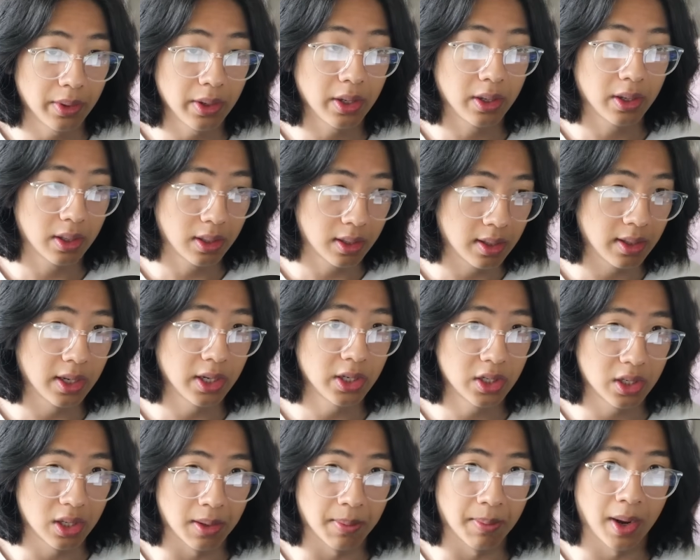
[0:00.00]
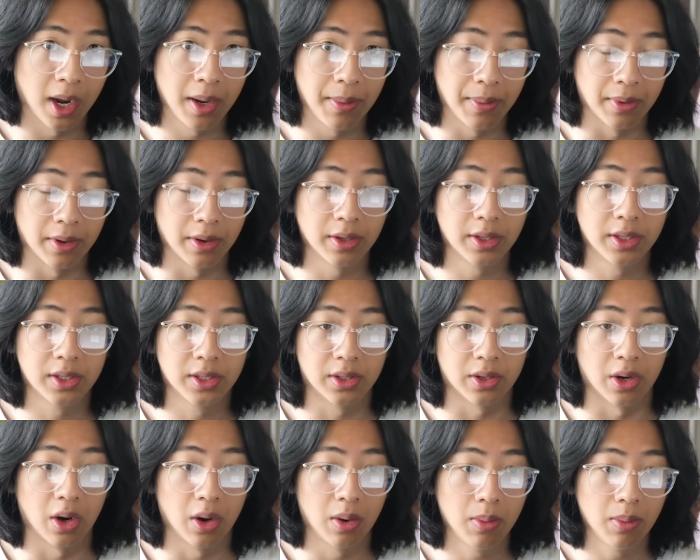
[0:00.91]
good condition in my books,
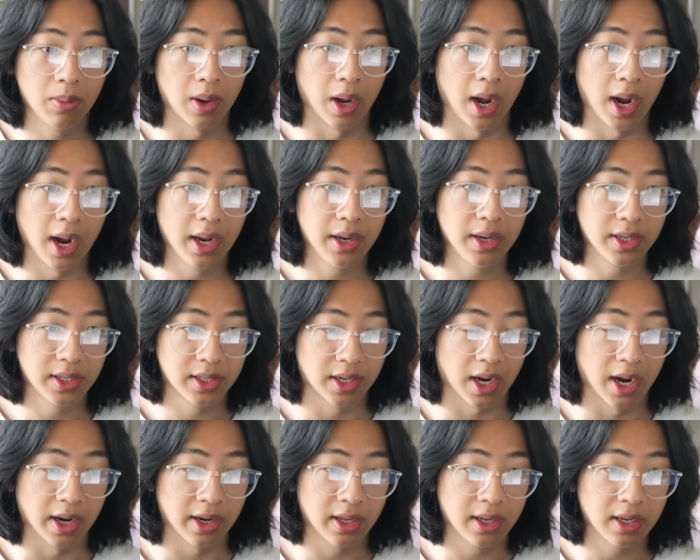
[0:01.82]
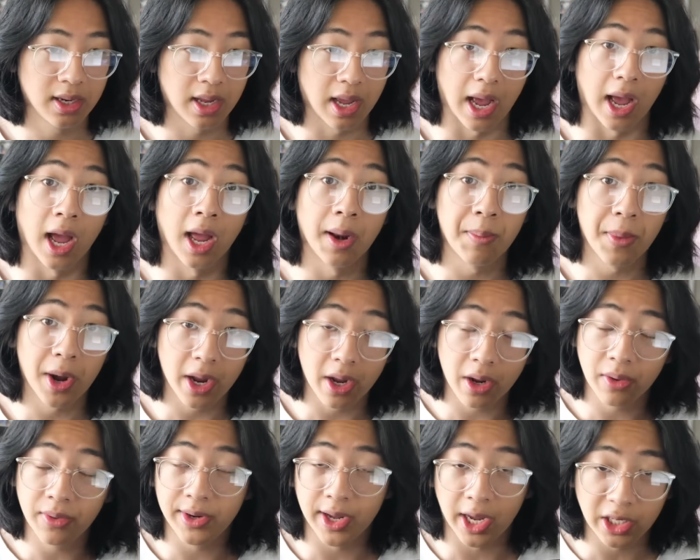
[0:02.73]
so I decided, at my
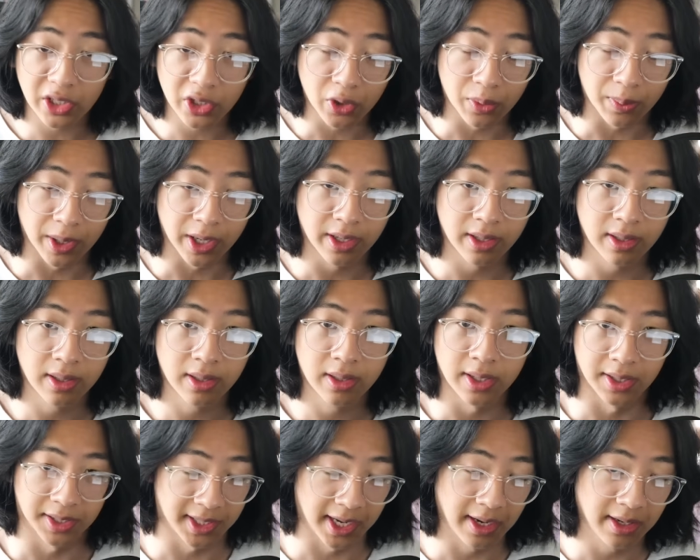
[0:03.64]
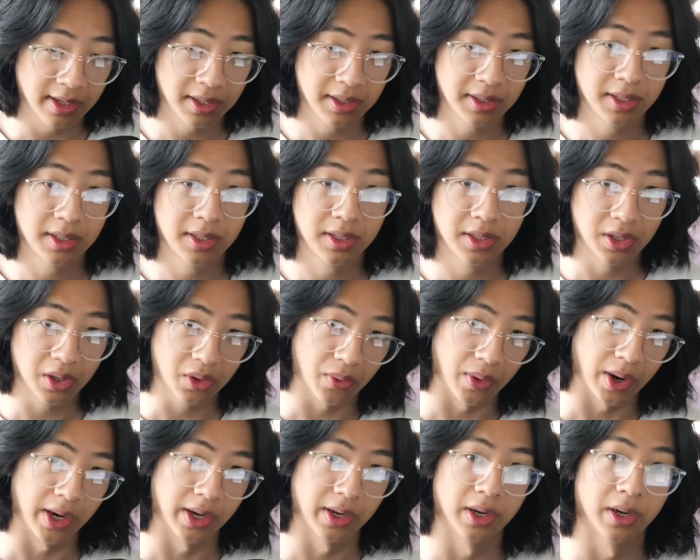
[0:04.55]
own detriment, to send it to
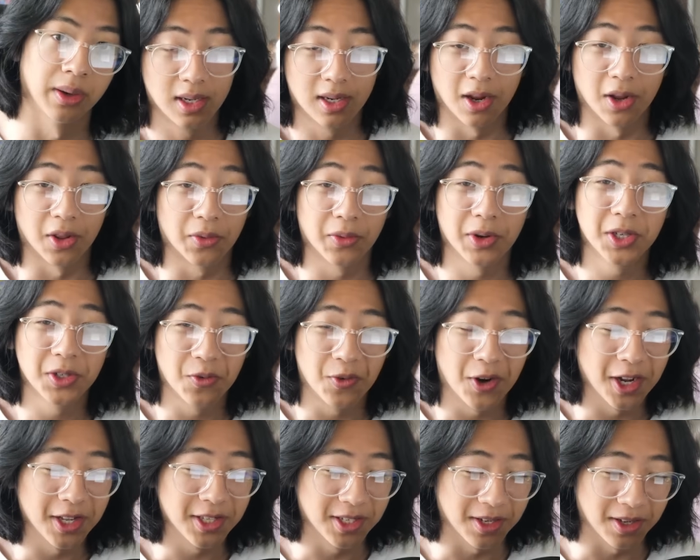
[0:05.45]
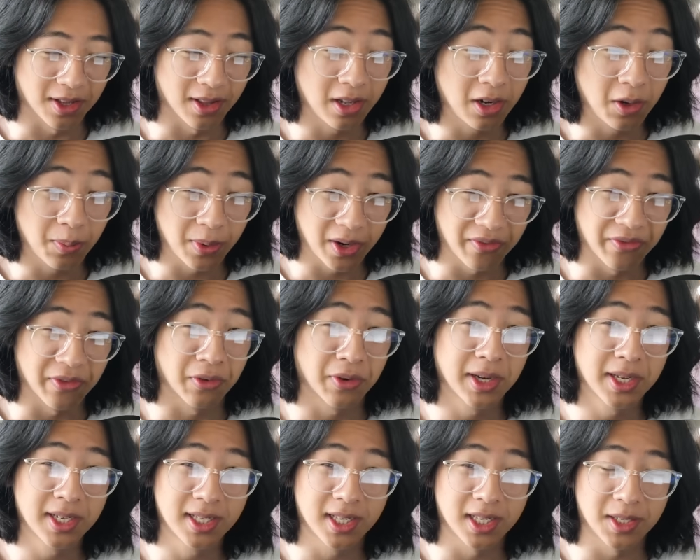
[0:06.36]
grading. Now the reason why it's a little bit of a
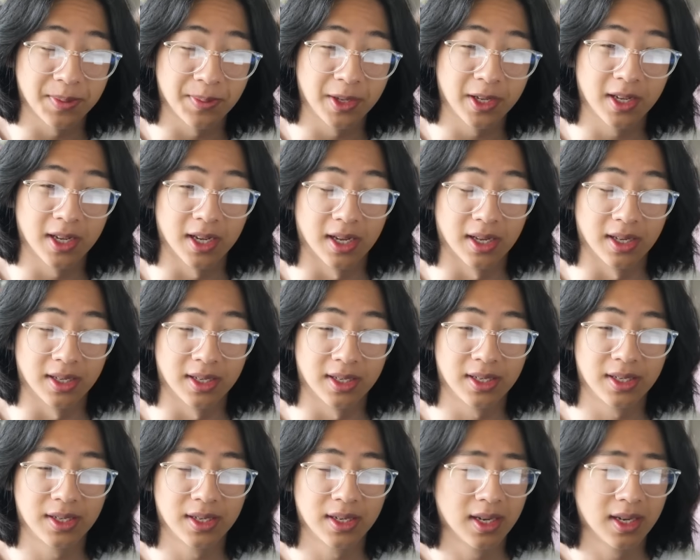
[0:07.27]
risk is because